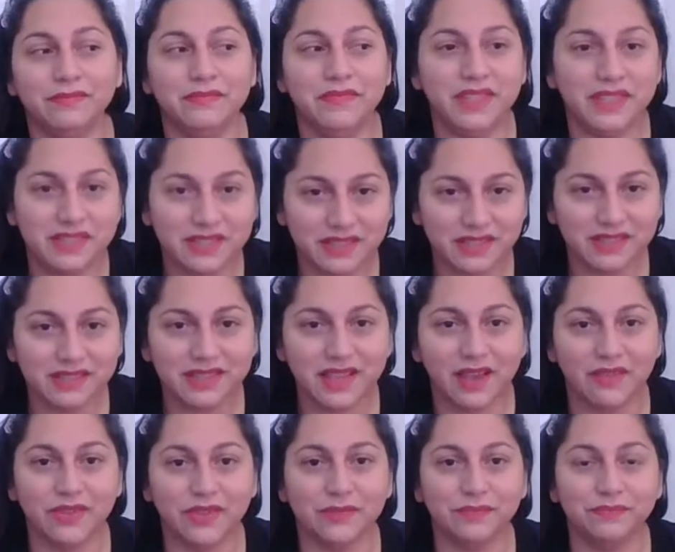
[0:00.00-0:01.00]
This is
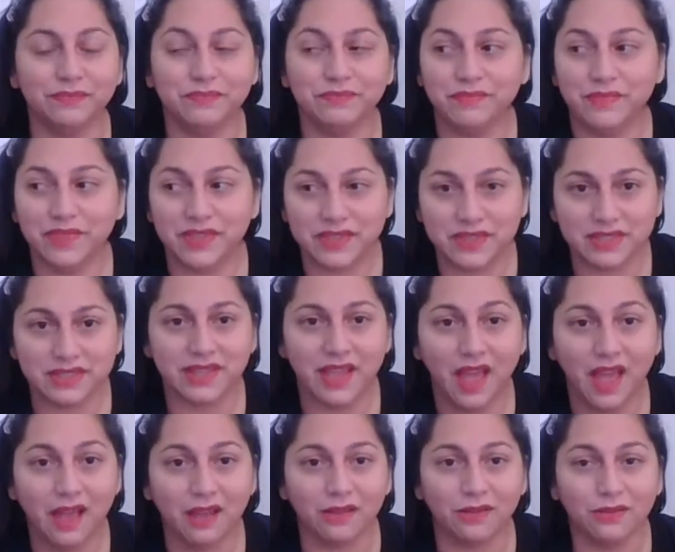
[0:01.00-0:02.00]
heaven. This is
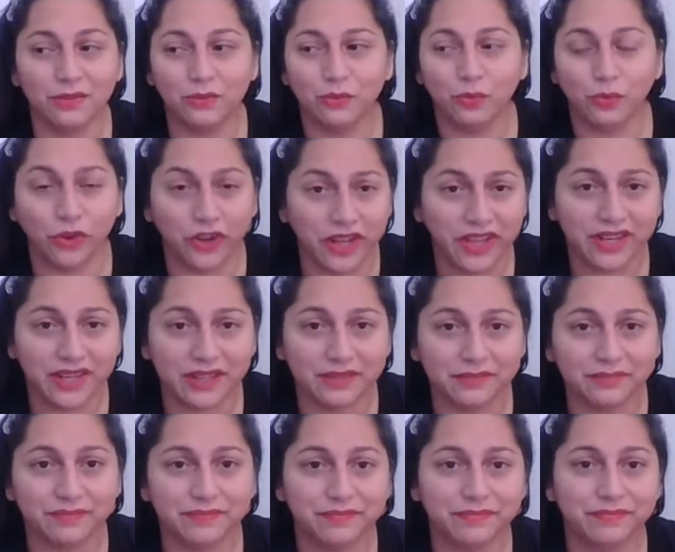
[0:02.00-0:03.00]
hell. We're in it.